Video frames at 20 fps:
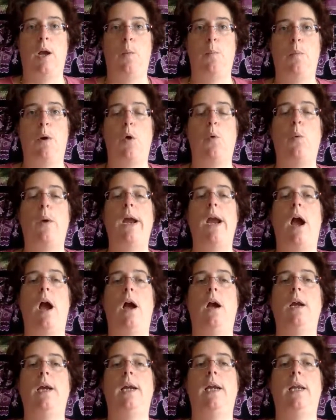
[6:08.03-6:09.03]
But we
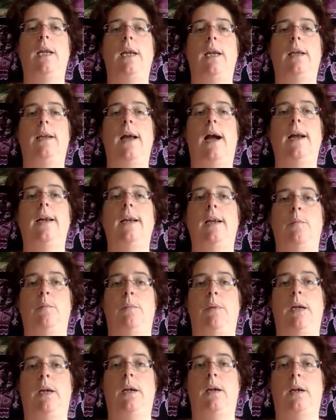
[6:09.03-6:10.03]
are in a
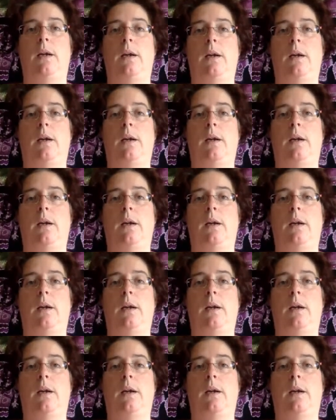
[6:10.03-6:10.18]
dynamic